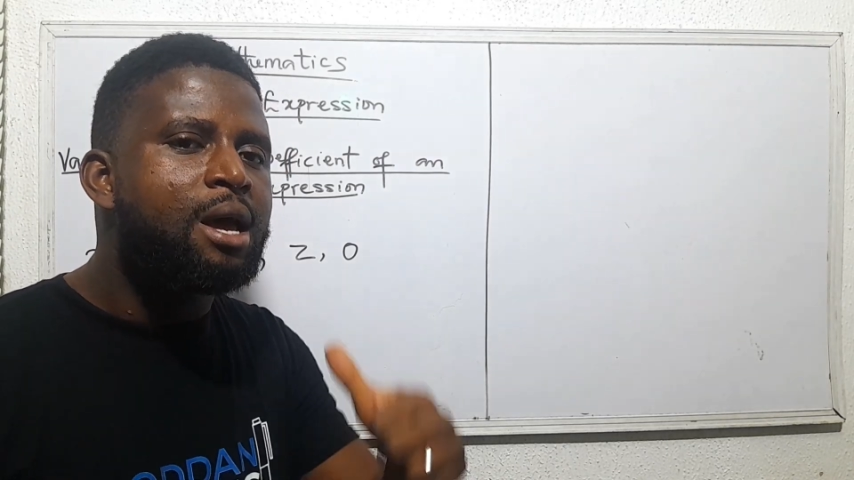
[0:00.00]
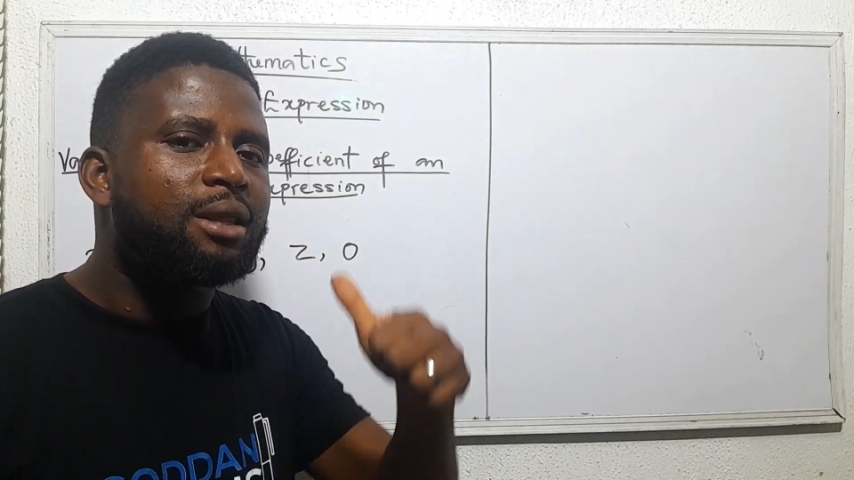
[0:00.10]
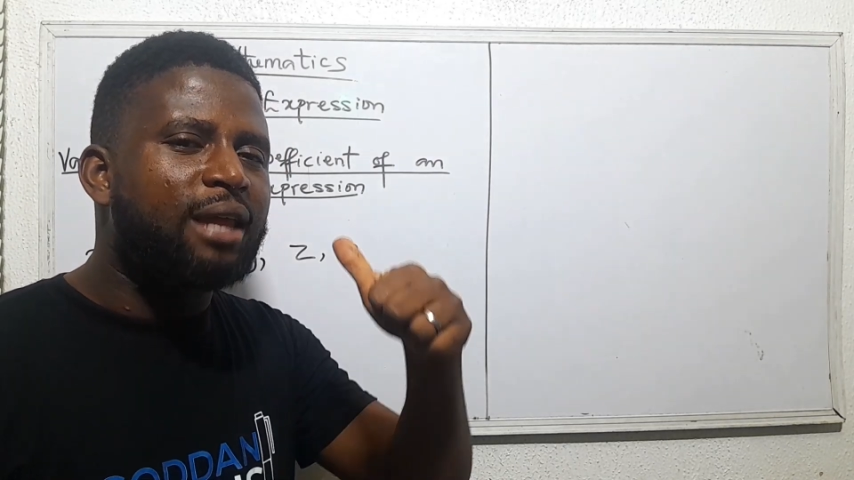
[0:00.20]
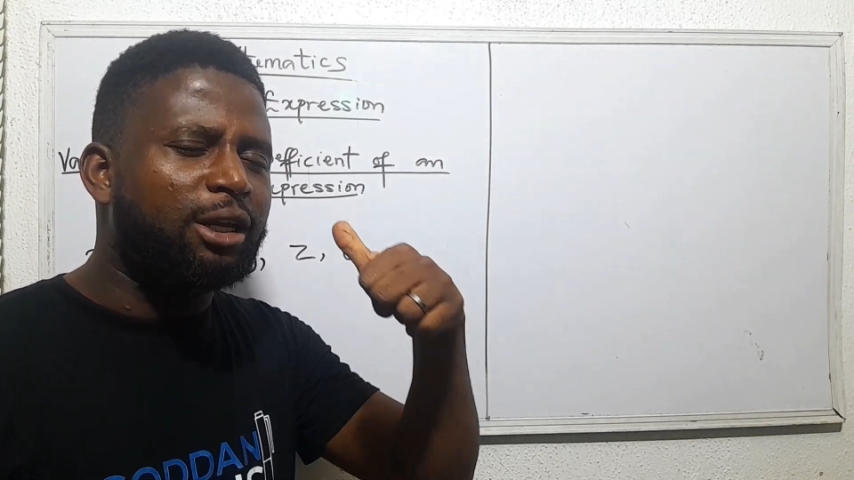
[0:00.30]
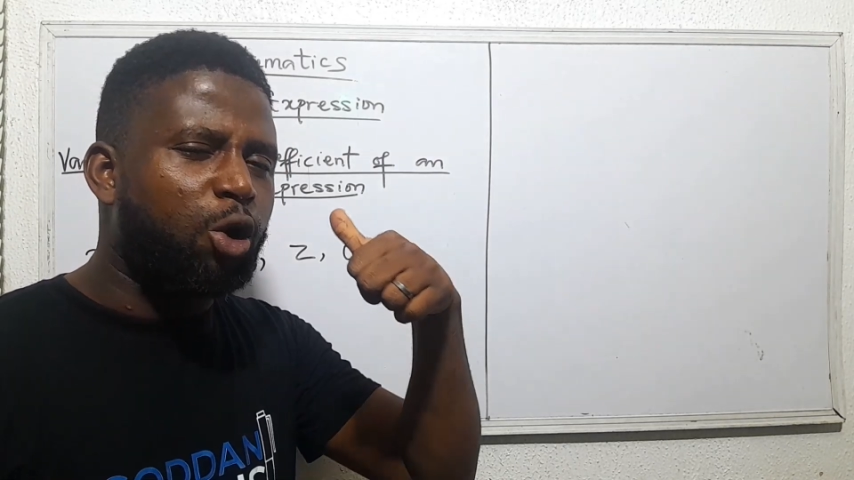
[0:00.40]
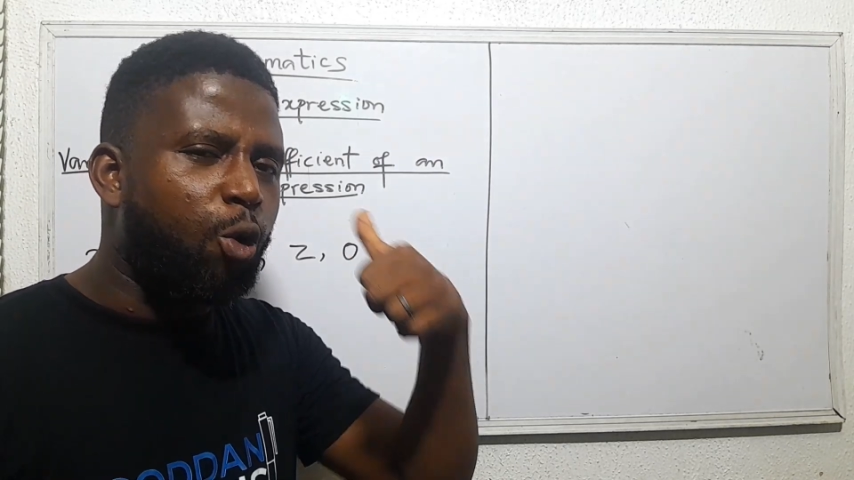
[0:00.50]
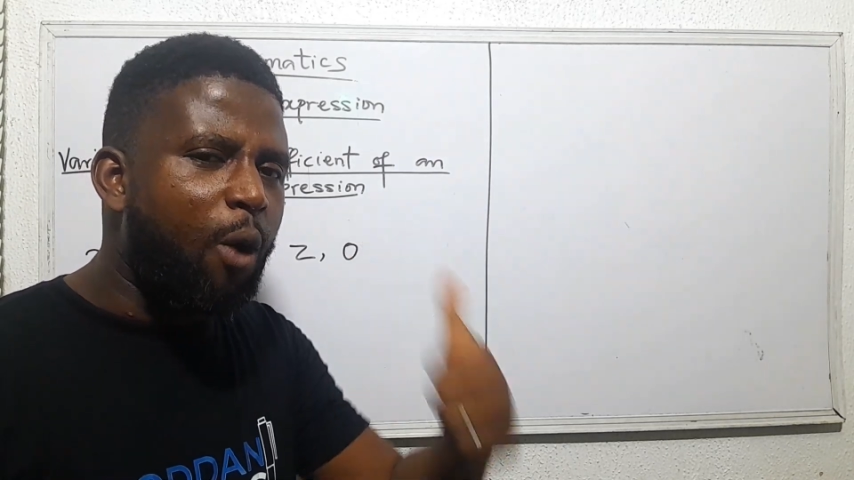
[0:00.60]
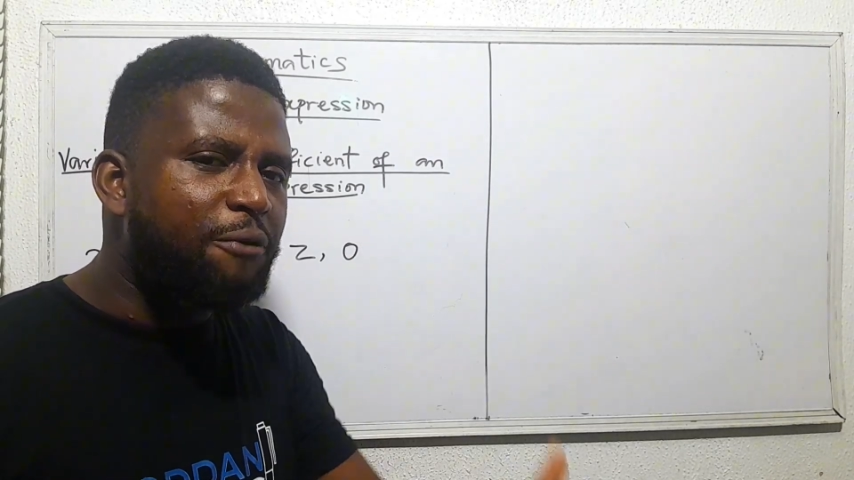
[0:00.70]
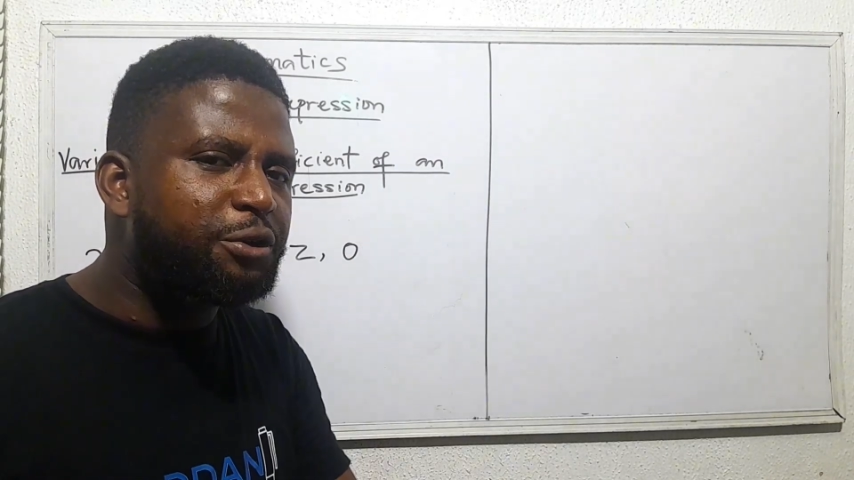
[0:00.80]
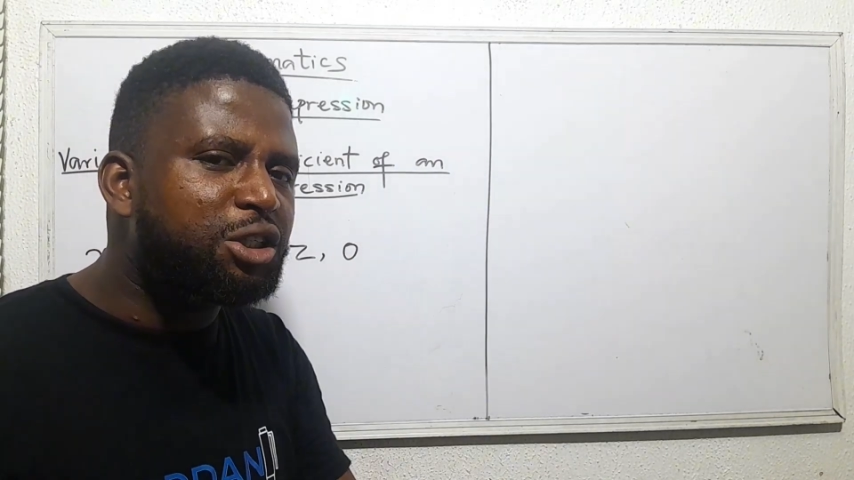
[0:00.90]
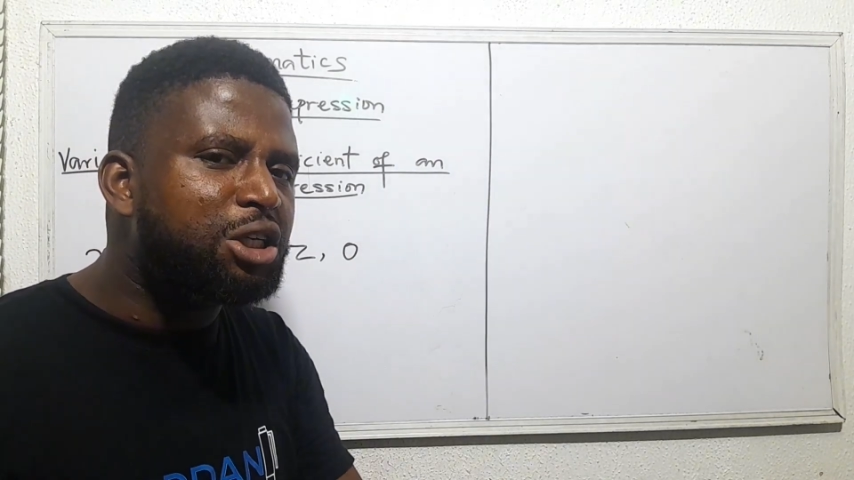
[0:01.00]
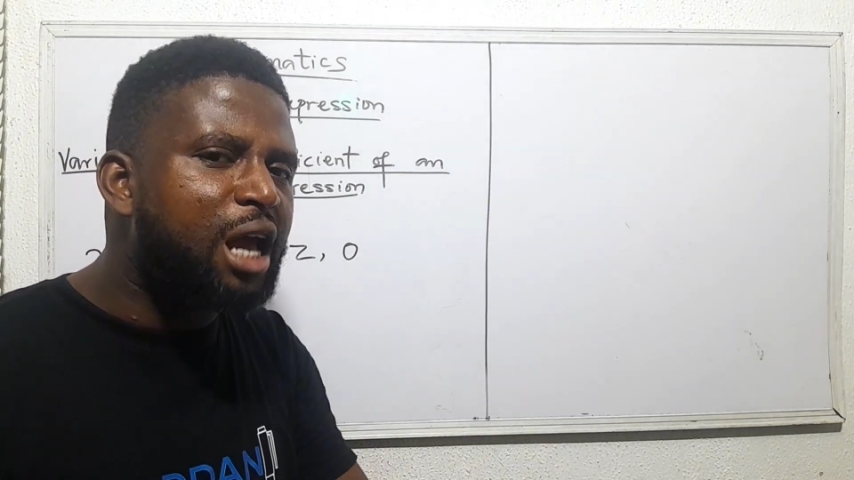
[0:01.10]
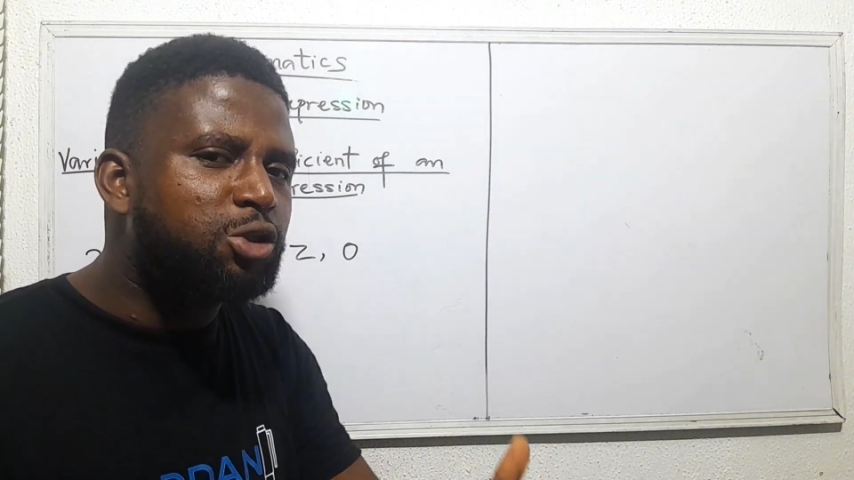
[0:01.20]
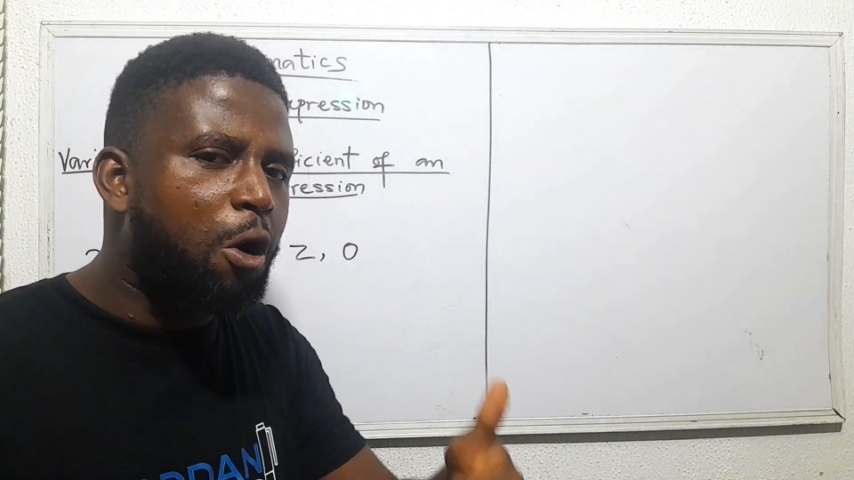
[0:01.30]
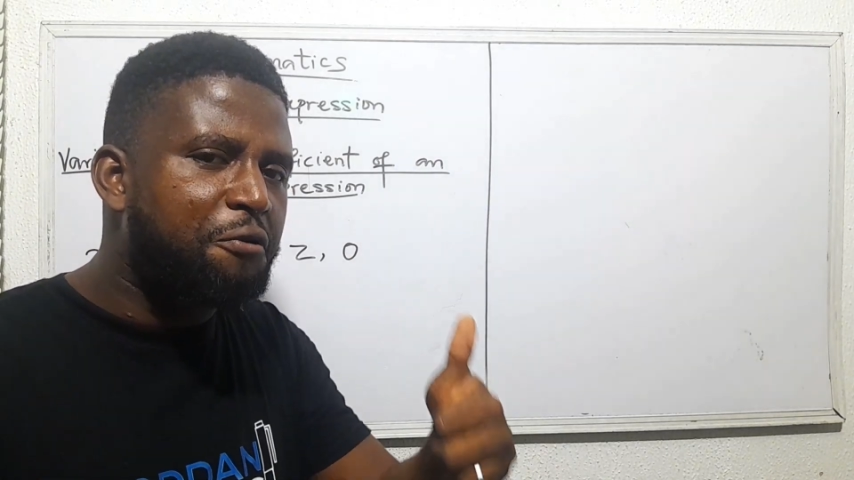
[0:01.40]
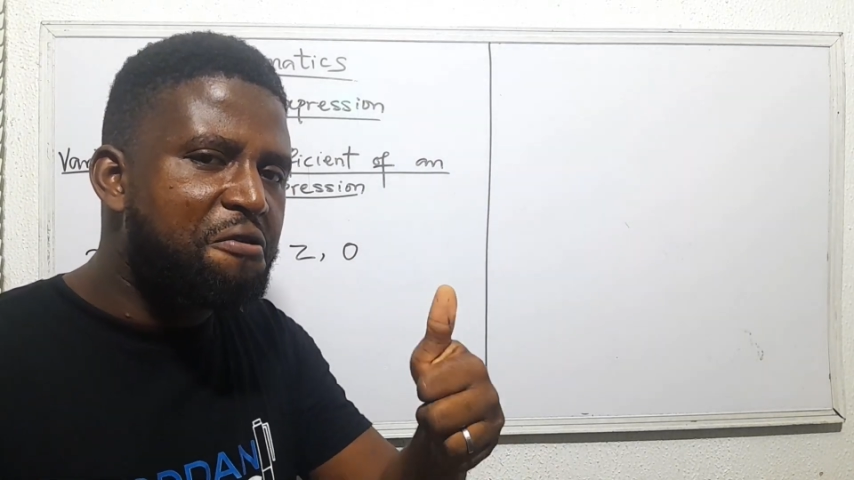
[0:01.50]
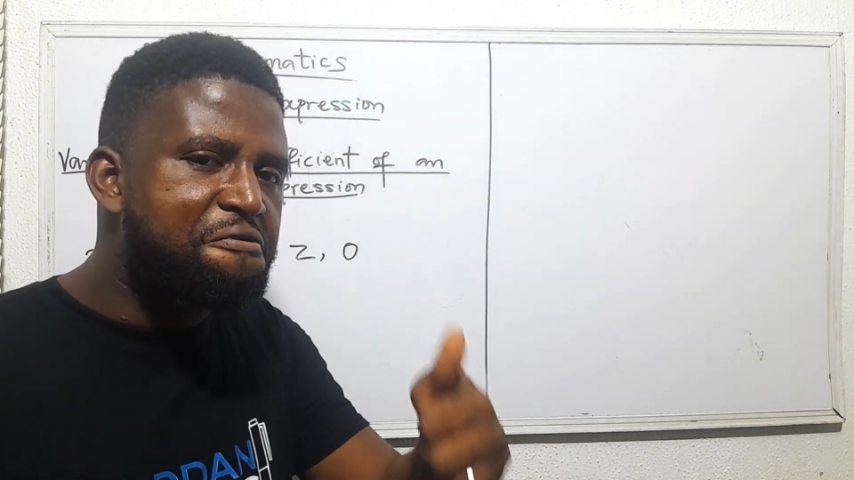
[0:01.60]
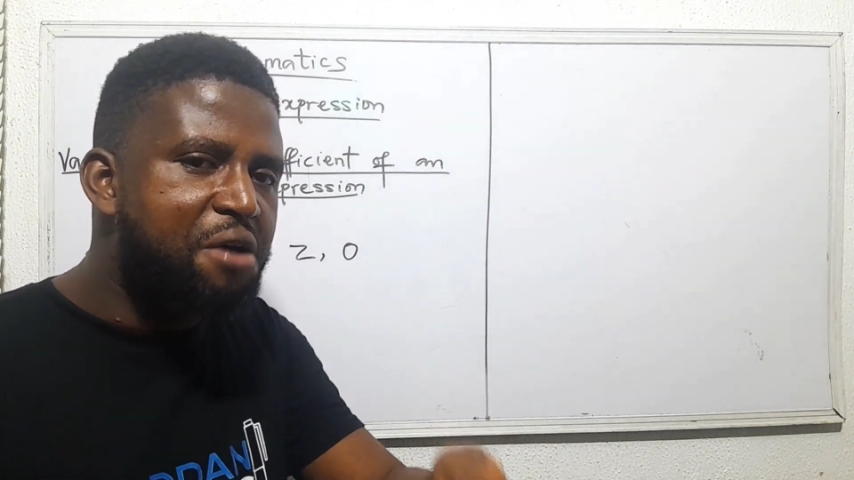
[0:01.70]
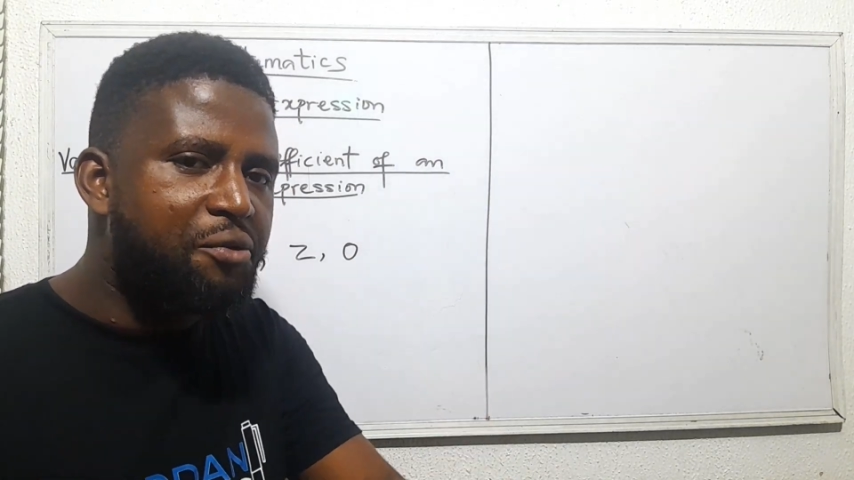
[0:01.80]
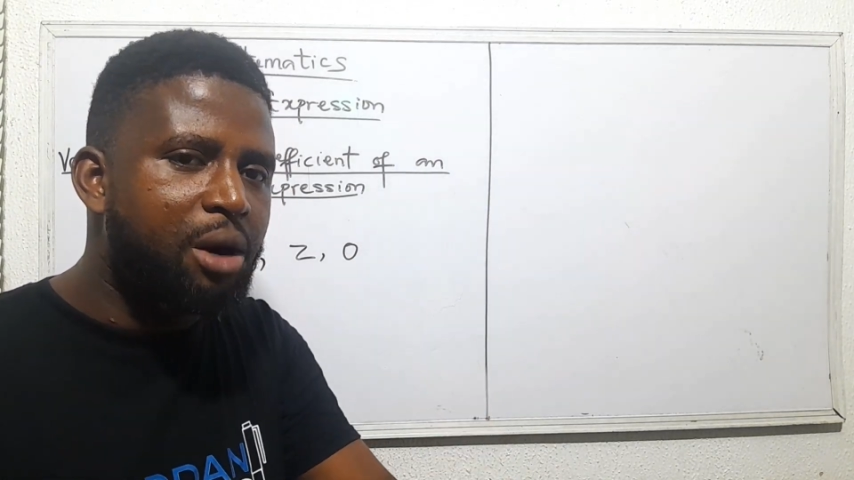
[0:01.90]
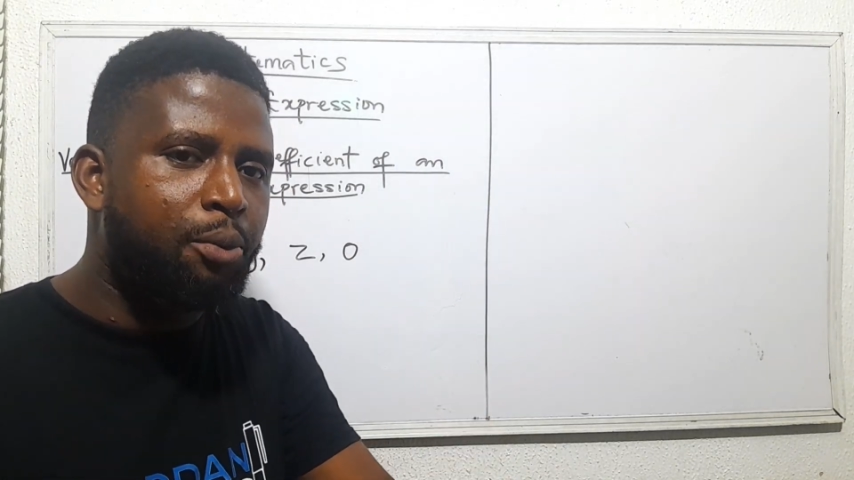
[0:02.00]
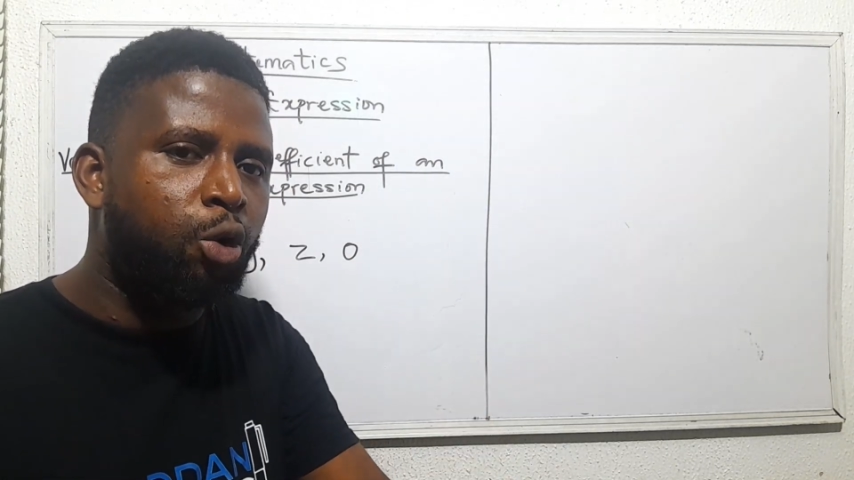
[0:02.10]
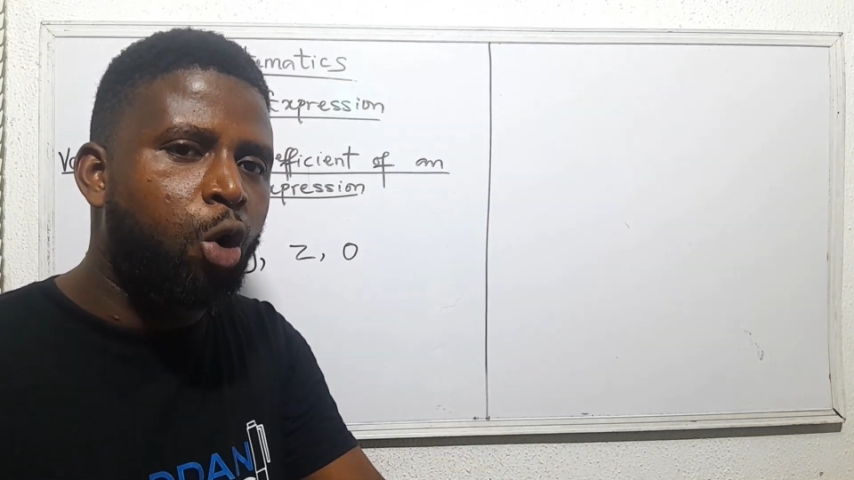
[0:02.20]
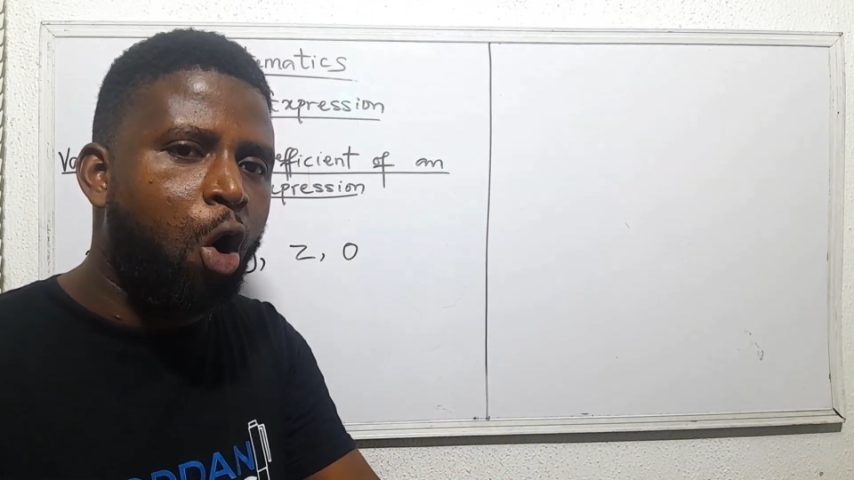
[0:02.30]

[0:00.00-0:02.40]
that the coefficient of a variable